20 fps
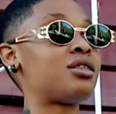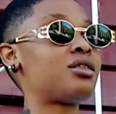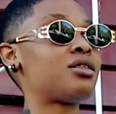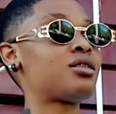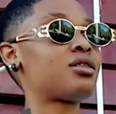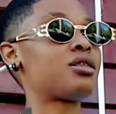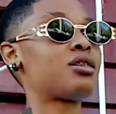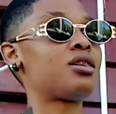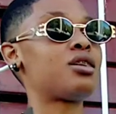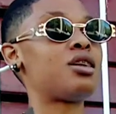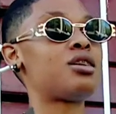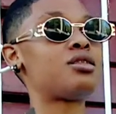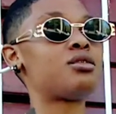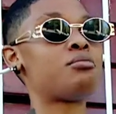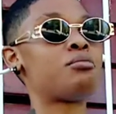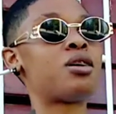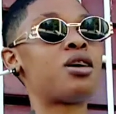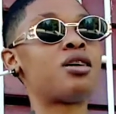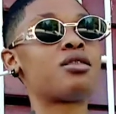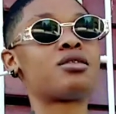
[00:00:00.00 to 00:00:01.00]
It's
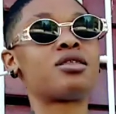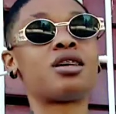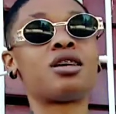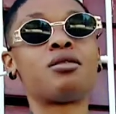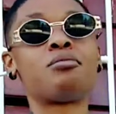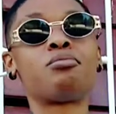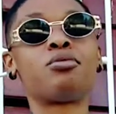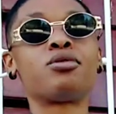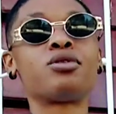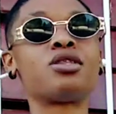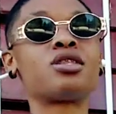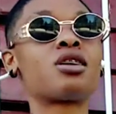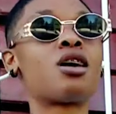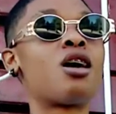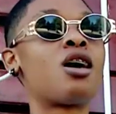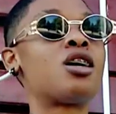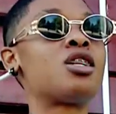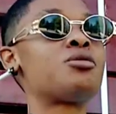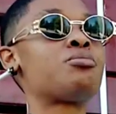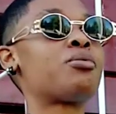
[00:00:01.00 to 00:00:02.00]
a say put
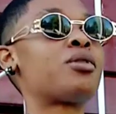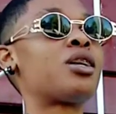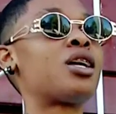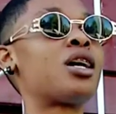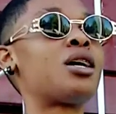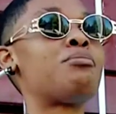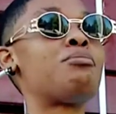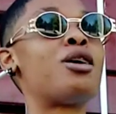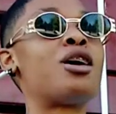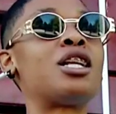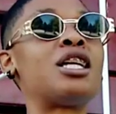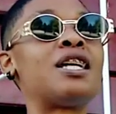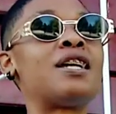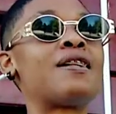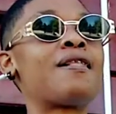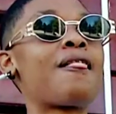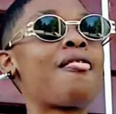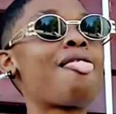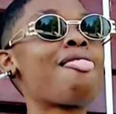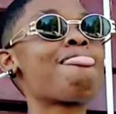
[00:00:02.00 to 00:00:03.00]
scars on our
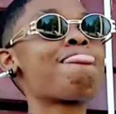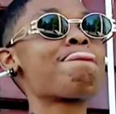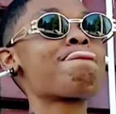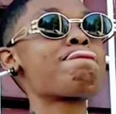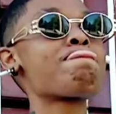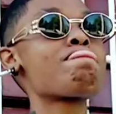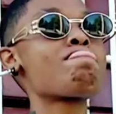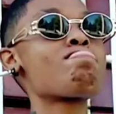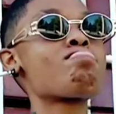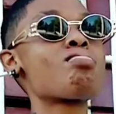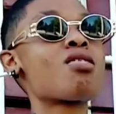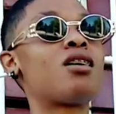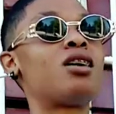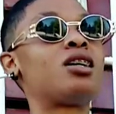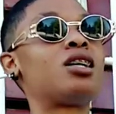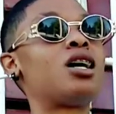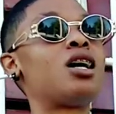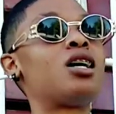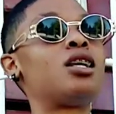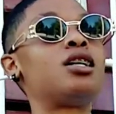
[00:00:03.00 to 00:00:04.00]
body
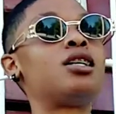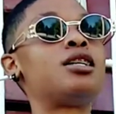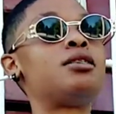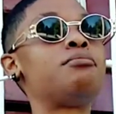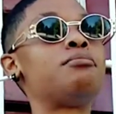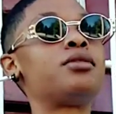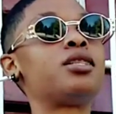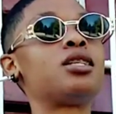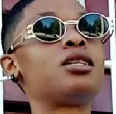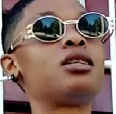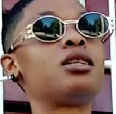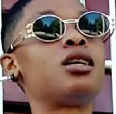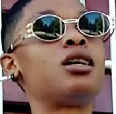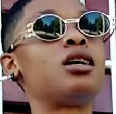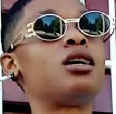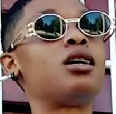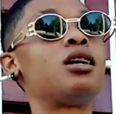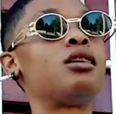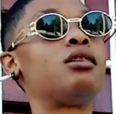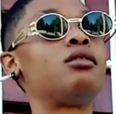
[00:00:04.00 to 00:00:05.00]
and all of them thing
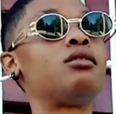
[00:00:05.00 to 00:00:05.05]
there.